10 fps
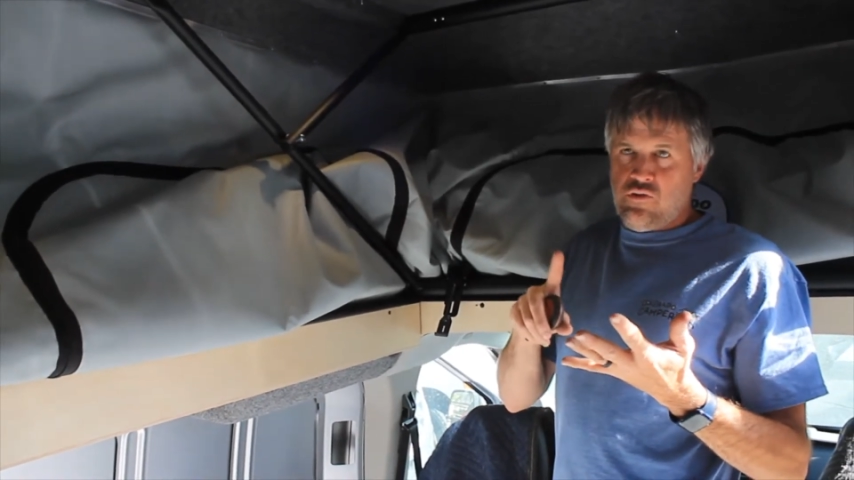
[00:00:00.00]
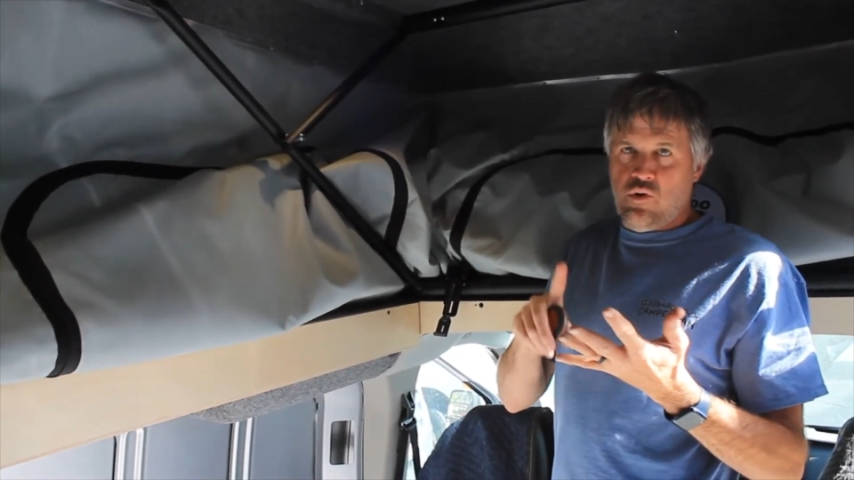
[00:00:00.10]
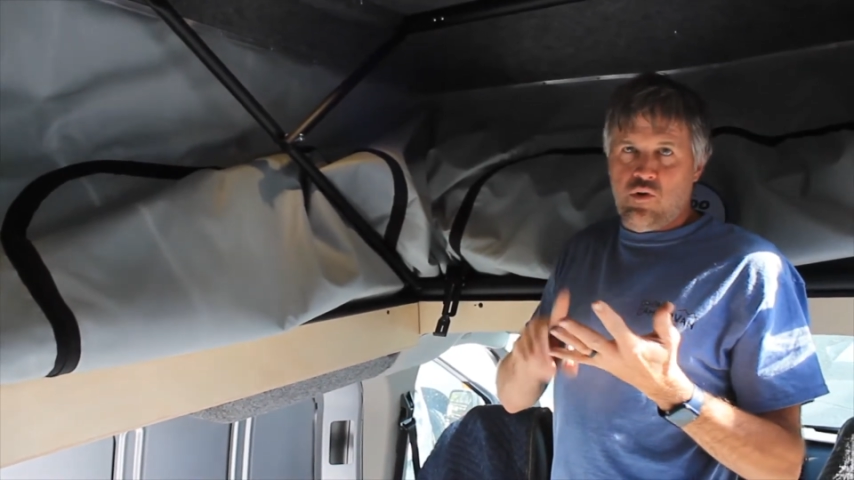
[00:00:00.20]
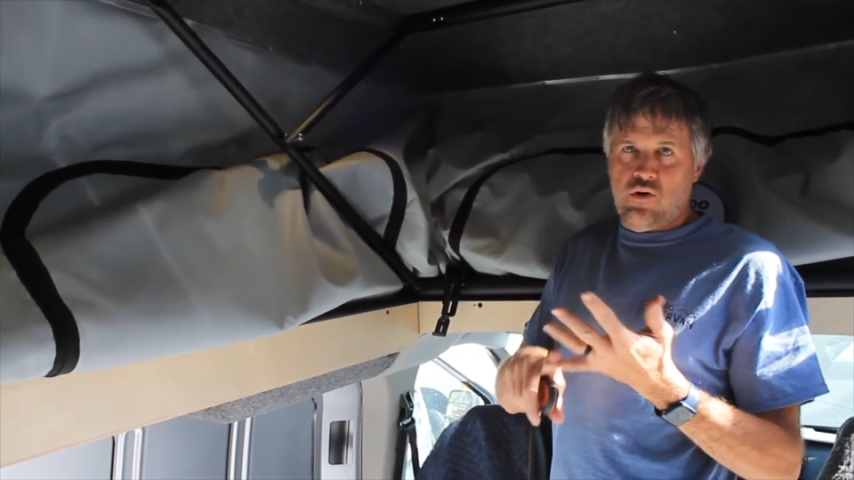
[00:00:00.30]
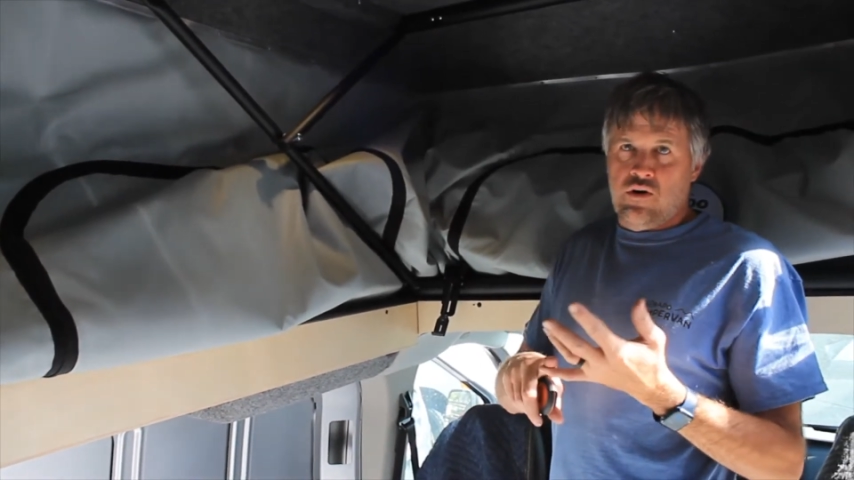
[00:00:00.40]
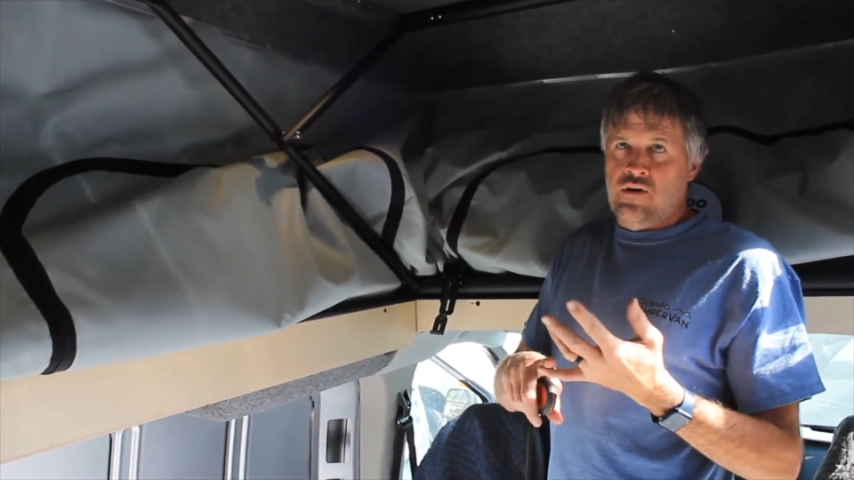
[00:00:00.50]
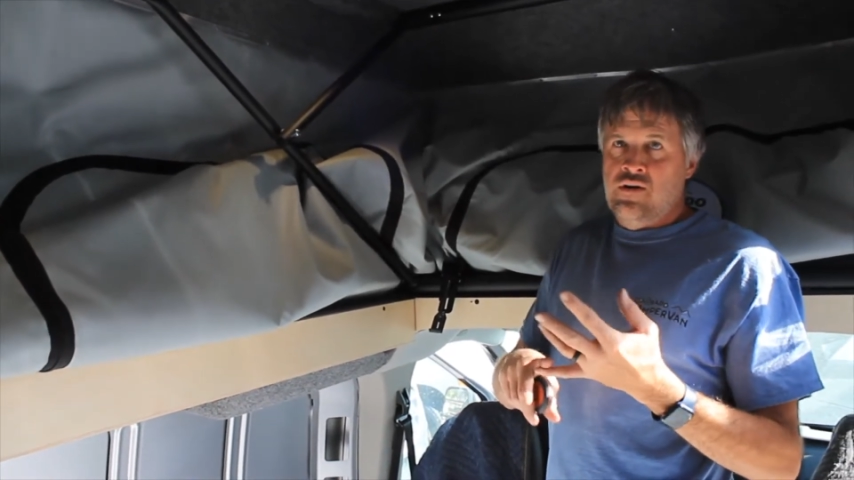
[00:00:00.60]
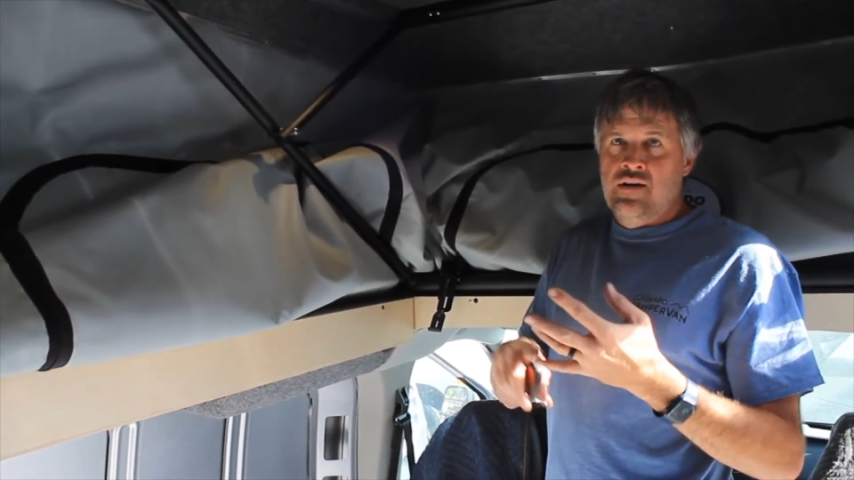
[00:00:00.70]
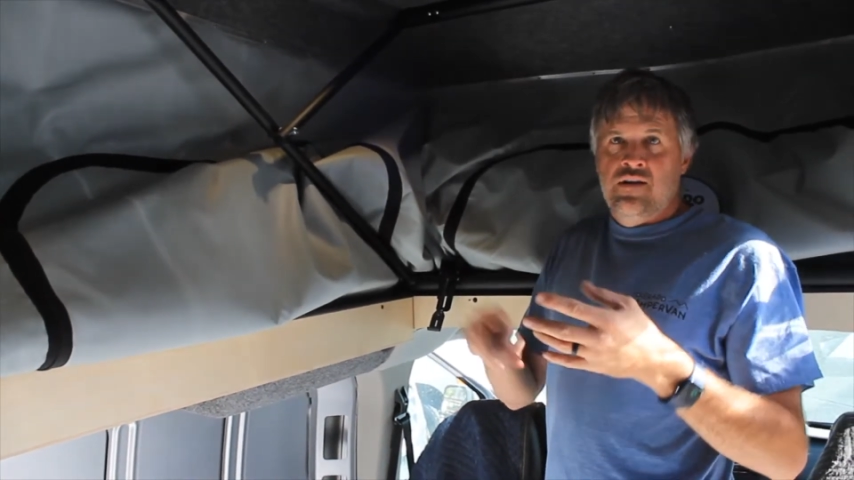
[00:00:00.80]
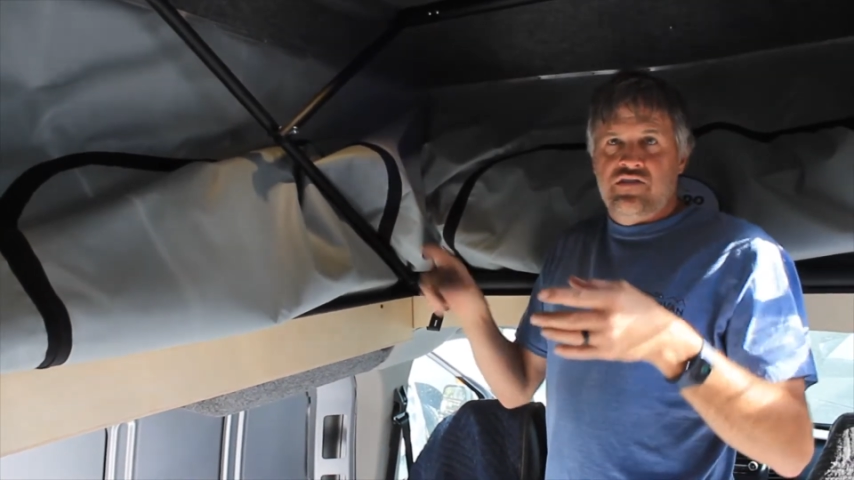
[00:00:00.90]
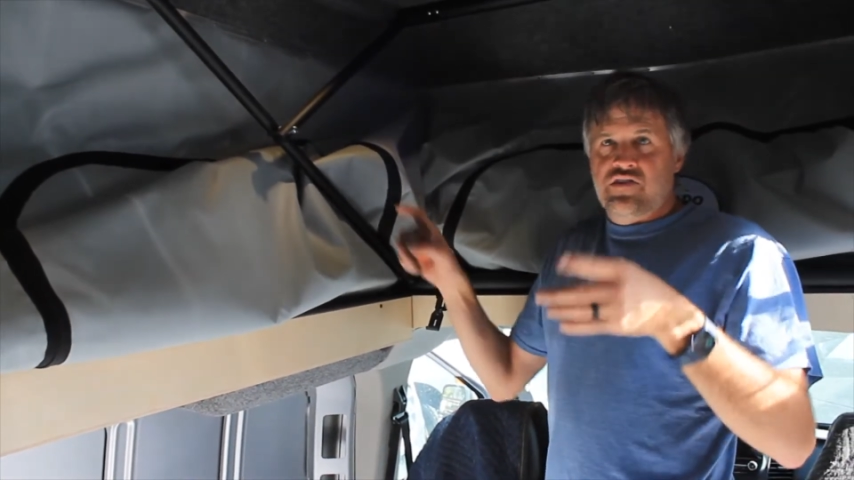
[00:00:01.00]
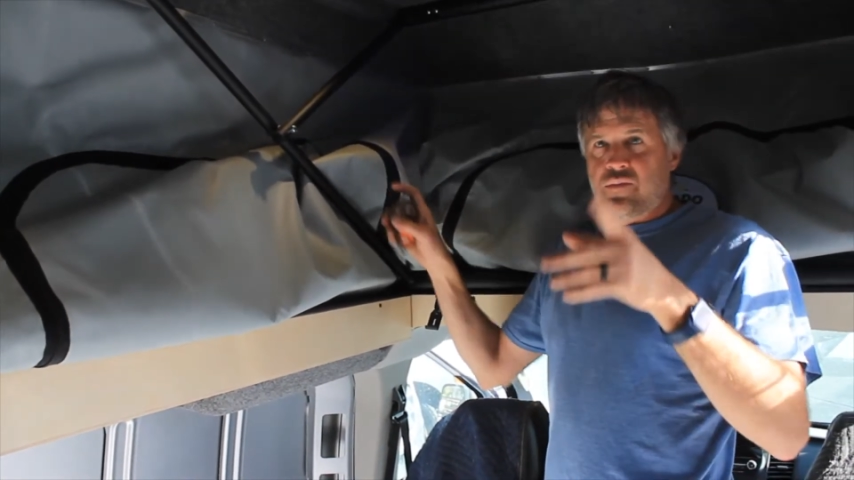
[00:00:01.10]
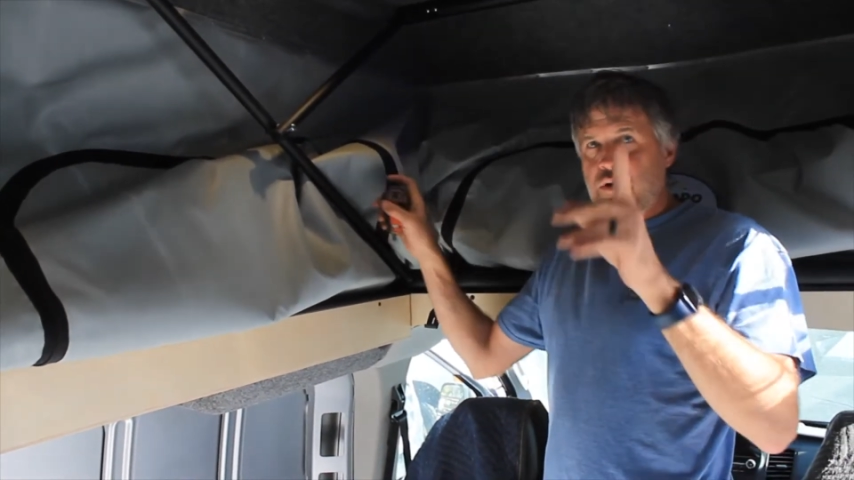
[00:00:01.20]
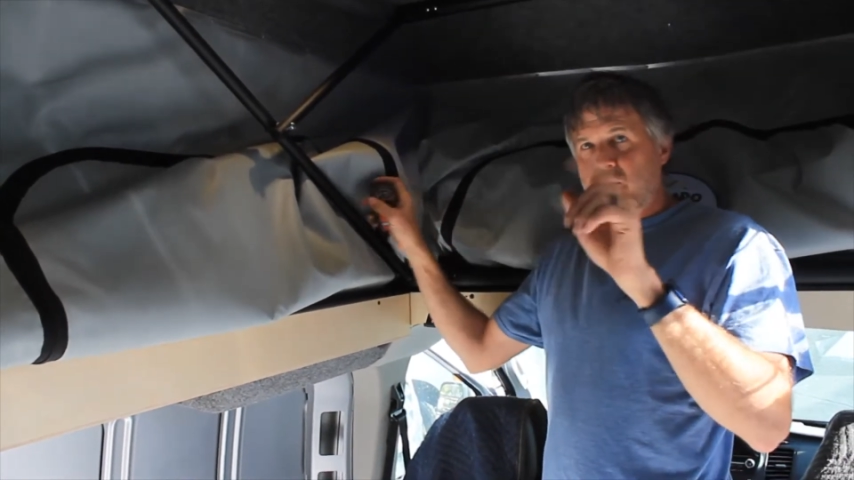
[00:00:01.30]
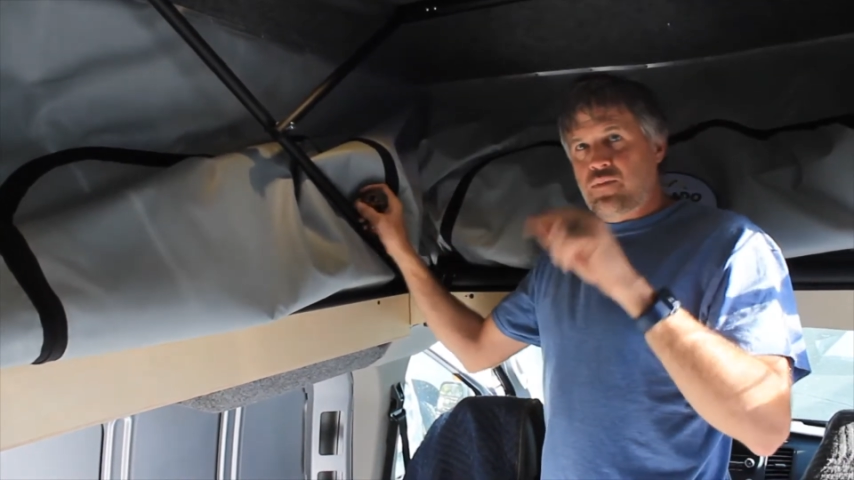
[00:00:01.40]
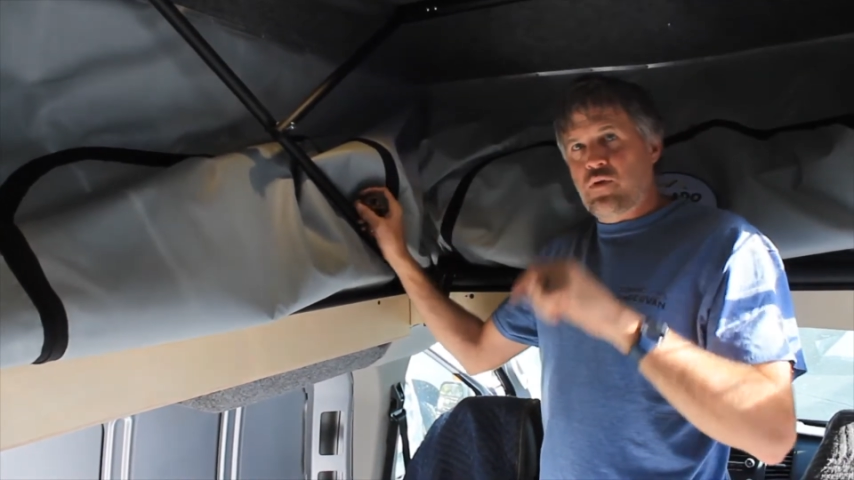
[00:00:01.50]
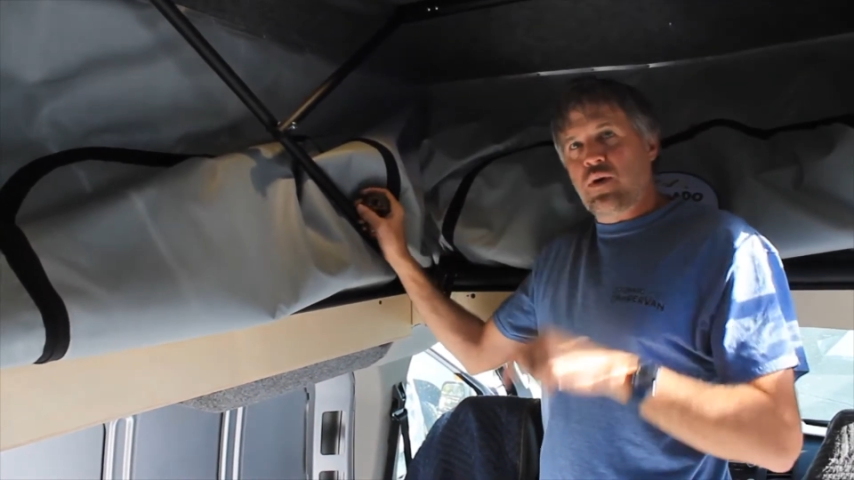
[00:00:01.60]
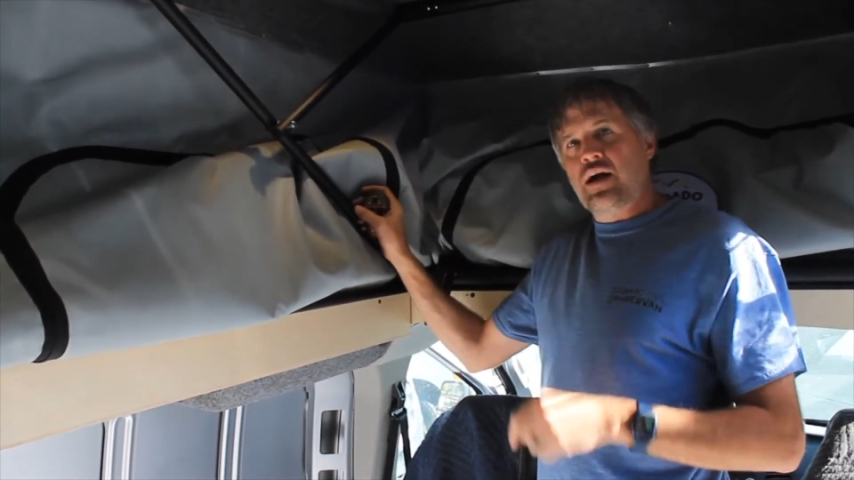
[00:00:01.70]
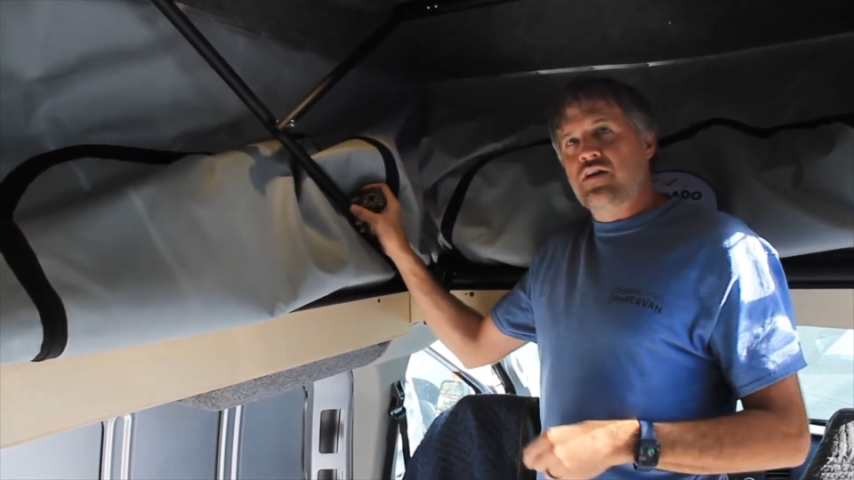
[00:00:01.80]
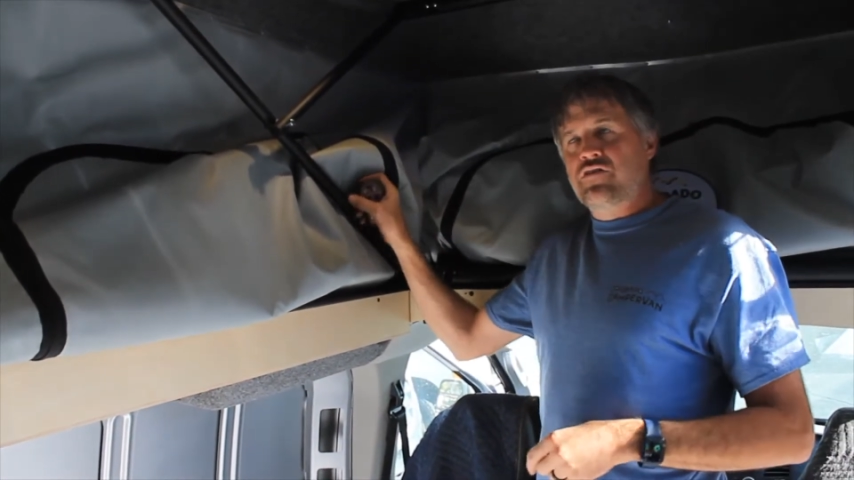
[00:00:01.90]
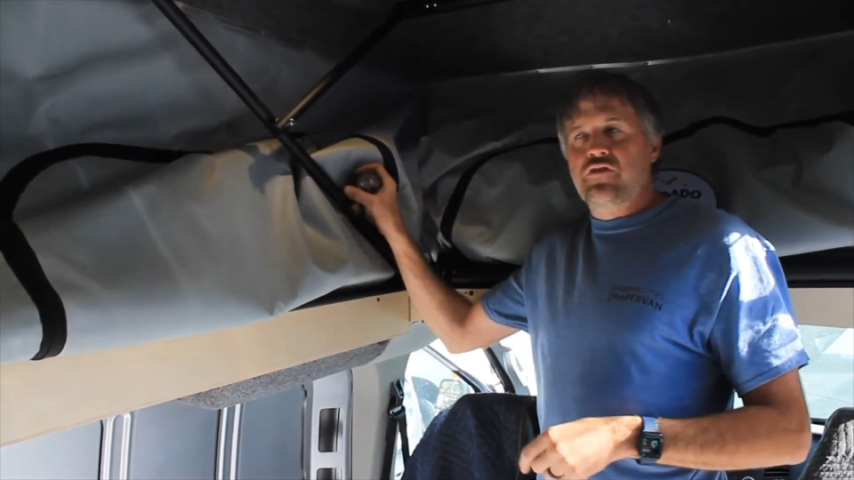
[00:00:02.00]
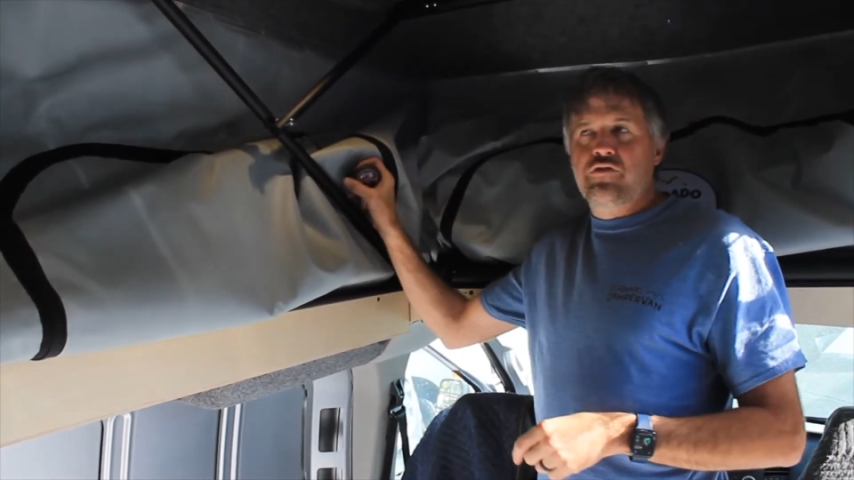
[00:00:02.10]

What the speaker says: or somebody ripped the wires